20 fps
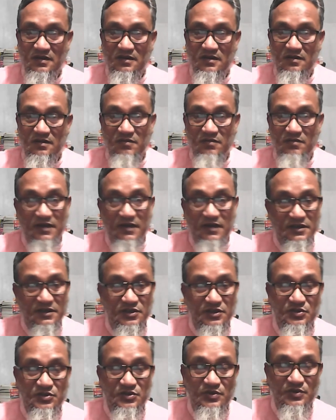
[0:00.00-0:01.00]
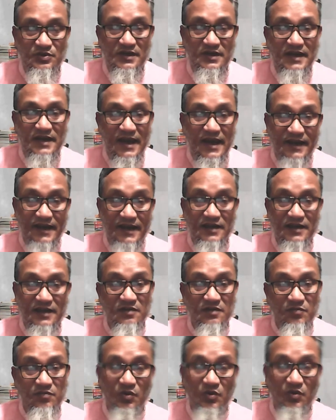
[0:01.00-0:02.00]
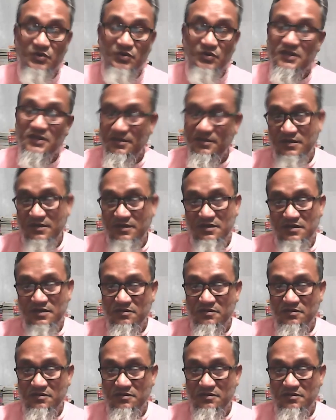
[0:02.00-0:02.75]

Please student again pause the video